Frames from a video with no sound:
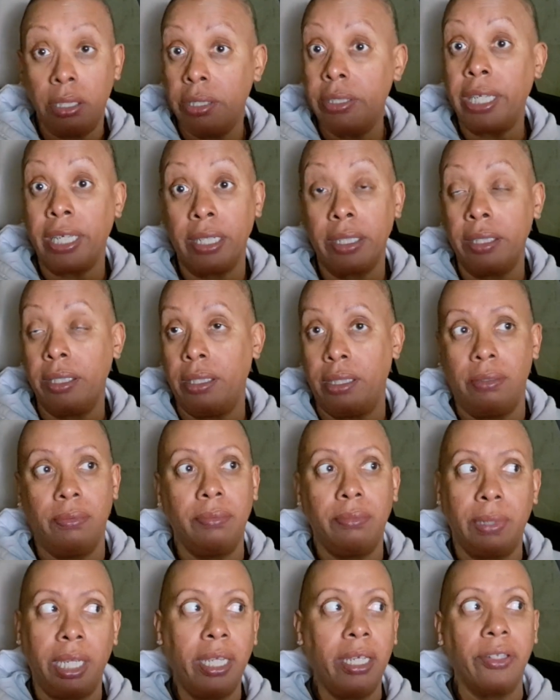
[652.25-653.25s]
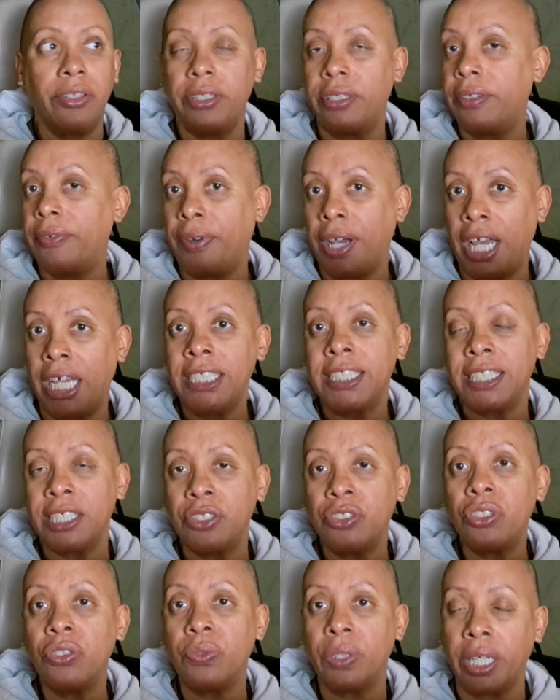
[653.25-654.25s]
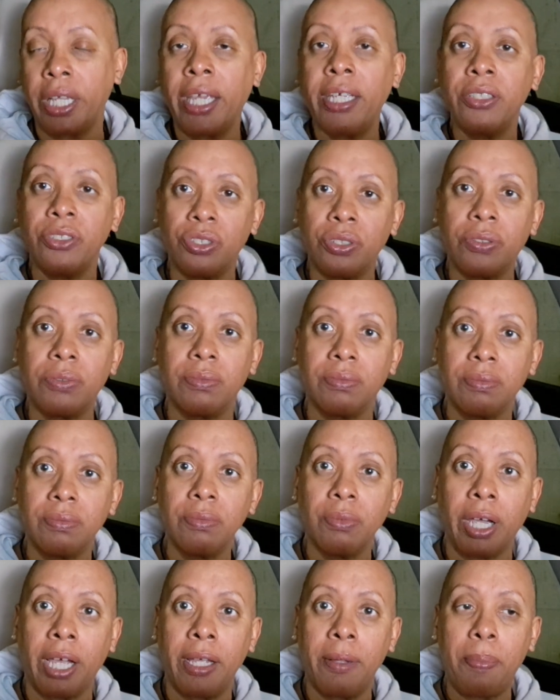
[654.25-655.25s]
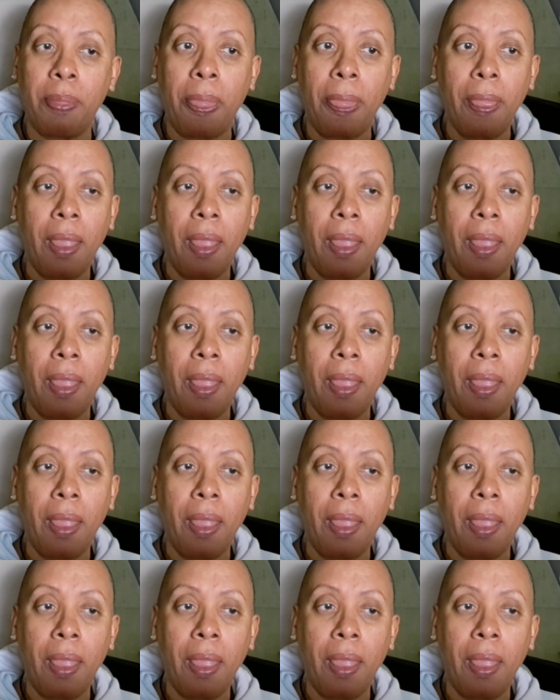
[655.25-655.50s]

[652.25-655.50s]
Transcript: the divine sent you an angel, right?